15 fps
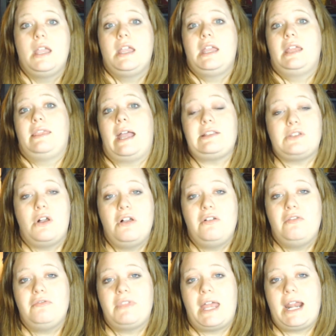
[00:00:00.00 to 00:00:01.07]
That's
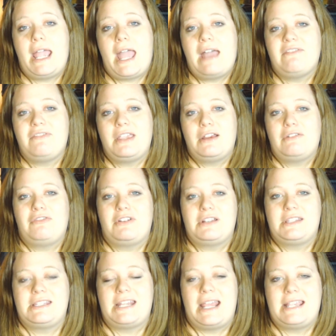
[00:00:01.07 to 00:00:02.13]
all that I have here for
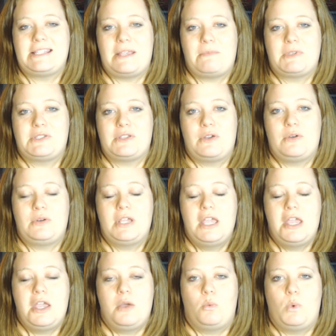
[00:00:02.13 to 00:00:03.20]
today's episode
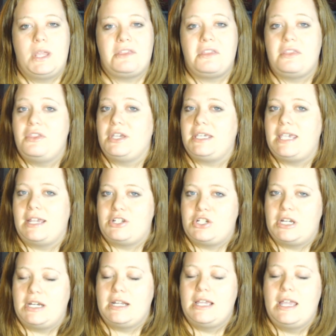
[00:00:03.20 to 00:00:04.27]
with the
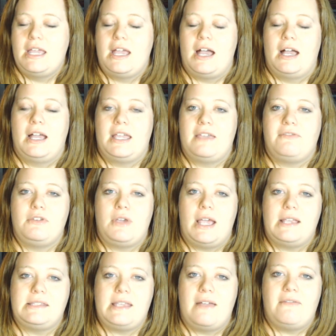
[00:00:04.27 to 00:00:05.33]
kitchen. If you
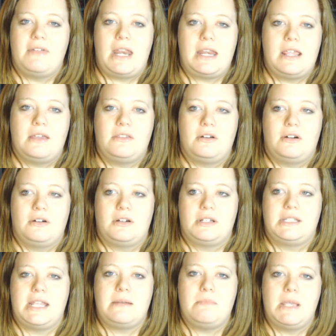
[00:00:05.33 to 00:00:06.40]
guys have any other
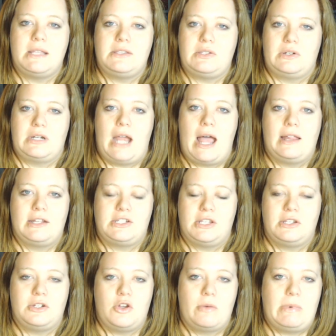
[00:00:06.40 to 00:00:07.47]
tidbits or knowledge that
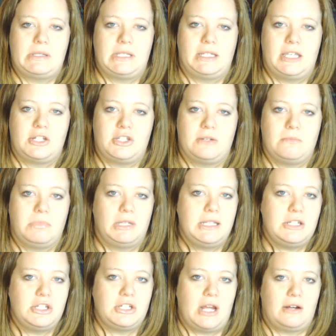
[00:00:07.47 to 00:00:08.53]
you know about the kitchen, please
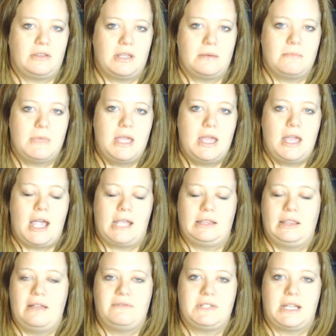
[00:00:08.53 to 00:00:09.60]
share them. I'd
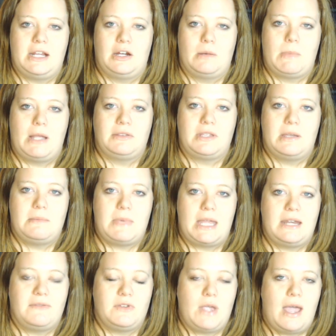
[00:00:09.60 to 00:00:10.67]
love to hear about them.
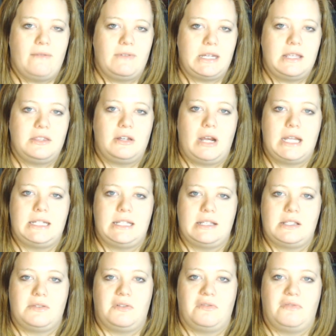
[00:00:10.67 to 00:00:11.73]
And if you have any other
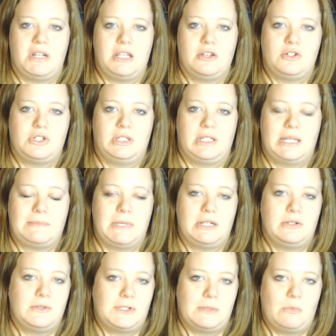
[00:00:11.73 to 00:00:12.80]
ideas for videos you'd like me to
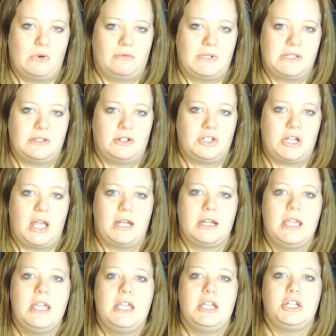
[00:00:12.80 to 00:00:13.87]
do some more research on,
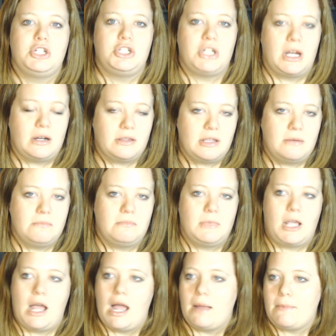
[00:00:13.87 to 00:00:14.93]
share them,
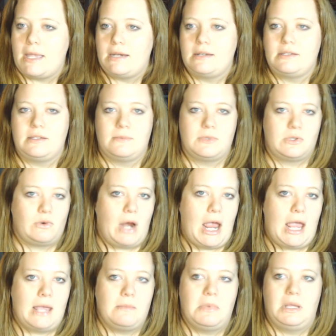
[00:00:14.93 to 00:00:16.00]
comment,
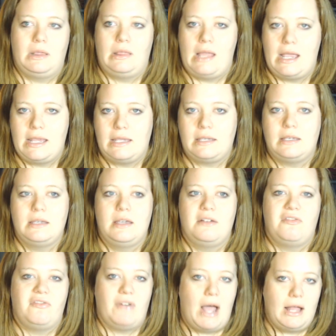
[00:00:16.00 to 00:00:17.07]
subscribe, like,
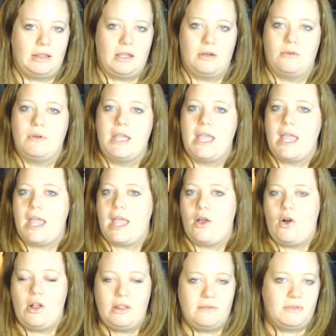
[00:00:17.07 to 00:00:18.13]
follow,
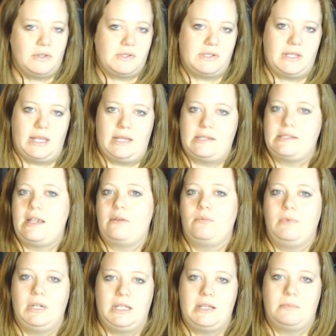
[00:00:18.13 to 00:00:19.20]
all of those things. I
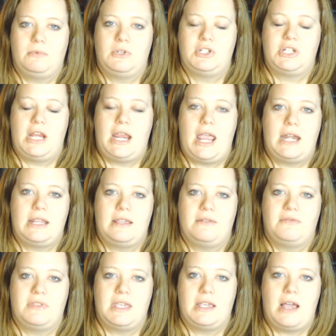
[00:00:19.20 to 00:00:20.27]
really appreciate any
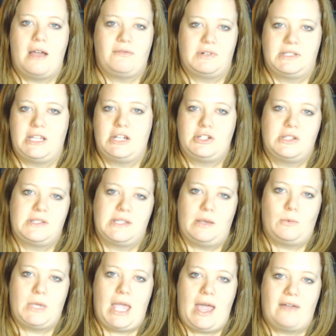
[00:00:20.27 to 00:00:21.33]
of the conversations that
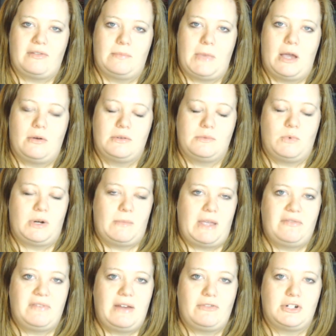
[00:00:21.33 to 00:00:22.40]
we have about one of my
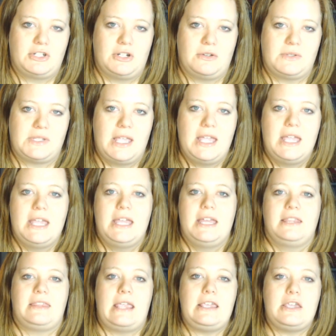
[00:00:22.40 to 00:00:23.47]
favorite shows.
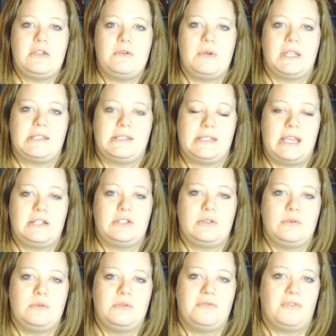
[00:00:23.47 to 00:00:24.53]
Thank you, and stay
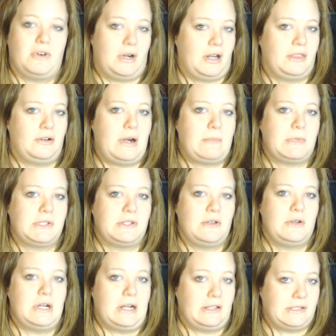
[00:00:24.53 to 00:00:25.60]
tuned for another
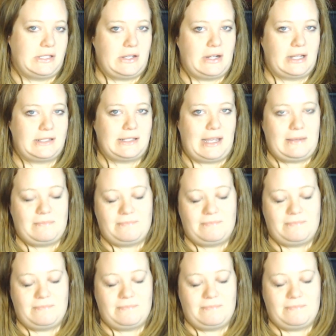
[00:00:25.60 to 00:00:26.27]
episode, and I'll see you next time.